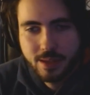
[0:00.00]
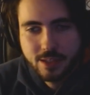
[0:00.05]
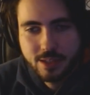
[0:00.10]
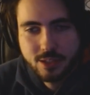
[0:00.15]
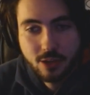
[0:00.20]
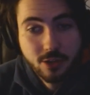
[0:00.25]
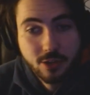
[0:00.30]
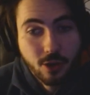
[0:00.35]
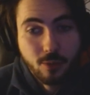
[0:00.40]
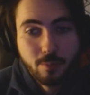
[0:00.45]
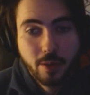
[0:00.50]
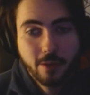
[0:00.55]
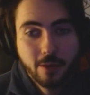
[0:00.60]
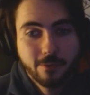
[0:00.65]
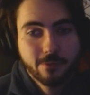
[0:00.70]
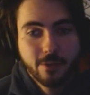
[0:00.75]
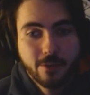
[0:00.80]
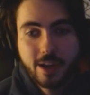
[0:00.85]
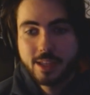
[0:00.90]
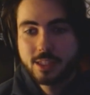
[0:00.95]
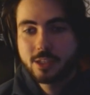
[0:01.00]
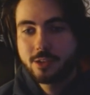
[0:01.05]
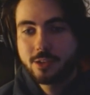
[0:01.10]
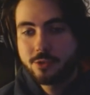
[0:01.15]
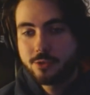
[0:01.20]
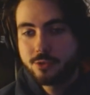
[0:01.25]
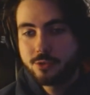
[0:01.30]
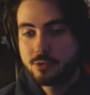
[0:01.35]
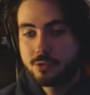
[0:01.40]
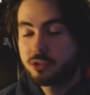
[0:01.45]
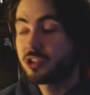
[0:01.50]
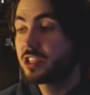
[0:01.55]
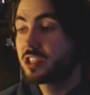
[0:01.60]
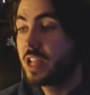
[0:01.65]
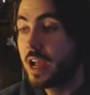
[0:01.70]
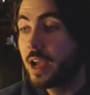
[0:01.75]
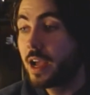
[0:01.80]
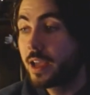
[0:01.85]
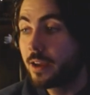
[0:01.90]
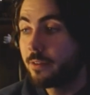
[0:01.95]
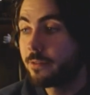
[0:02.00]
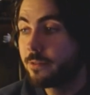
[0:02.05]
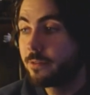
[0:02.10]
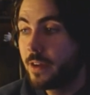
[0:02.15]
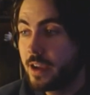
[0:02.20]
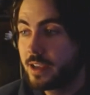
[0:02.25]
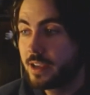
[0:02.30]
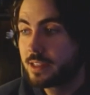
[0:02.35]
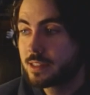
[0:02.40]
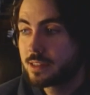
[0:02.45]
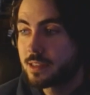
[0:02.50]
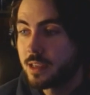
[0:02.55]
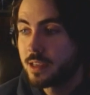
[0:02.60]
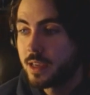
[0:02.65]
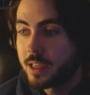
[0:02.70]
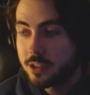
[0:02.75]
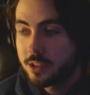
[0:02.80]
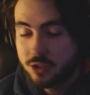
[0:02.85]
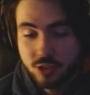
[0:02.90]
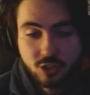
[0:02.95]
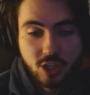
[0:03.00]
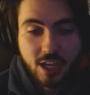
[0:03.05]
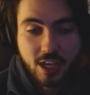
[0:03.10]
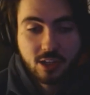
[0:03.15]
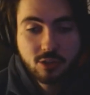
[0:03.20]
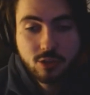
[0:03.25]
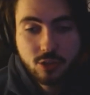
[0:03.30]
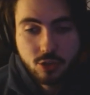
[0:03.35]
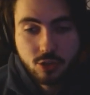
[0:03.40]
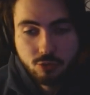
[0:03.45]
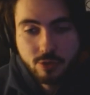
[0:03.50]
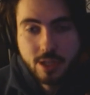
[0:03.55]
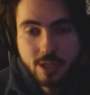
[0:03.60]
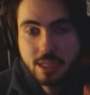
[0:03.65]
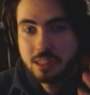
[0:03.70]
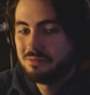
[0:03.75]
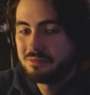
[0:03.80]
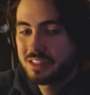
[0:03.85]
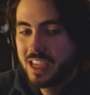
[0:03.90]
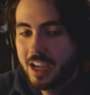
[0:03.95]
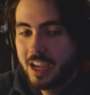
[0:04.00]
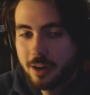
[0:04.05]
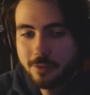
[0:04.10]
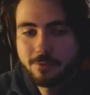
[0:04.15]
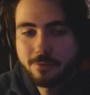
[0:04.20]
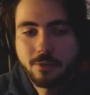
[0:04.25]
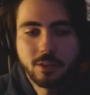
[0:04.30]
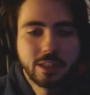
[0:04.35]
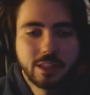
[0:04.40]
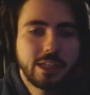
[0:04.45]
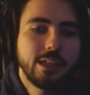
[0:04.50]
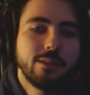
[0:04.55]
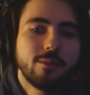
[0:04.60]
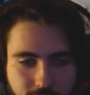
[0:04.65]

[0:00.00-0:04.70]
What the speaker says: So don't be afraid to stack effects. Just like do it carefully.